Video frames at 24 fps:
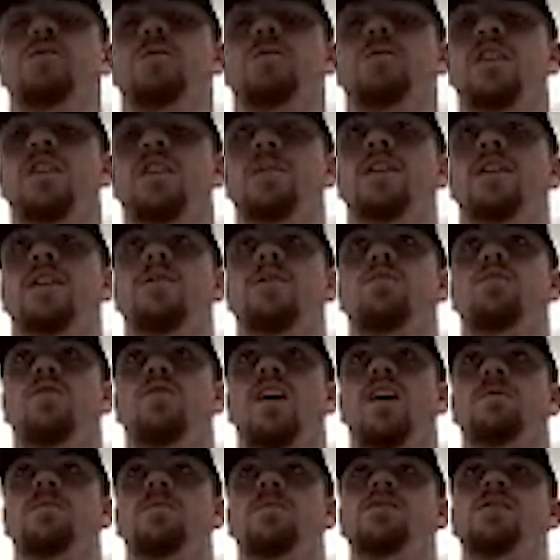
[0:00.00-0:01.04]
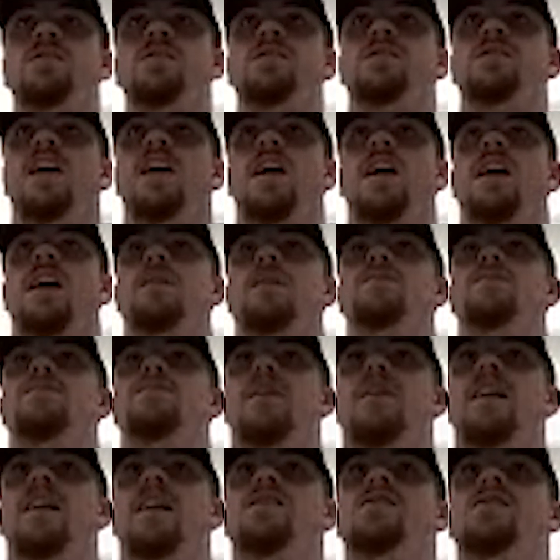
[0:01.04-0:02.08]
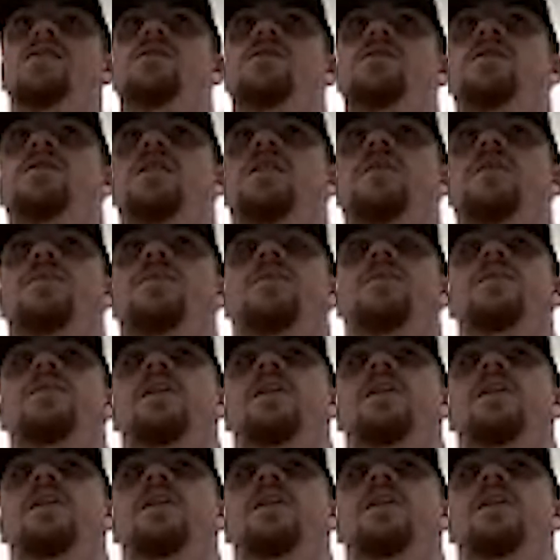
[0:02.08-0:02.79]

limited reps and time practicing with them,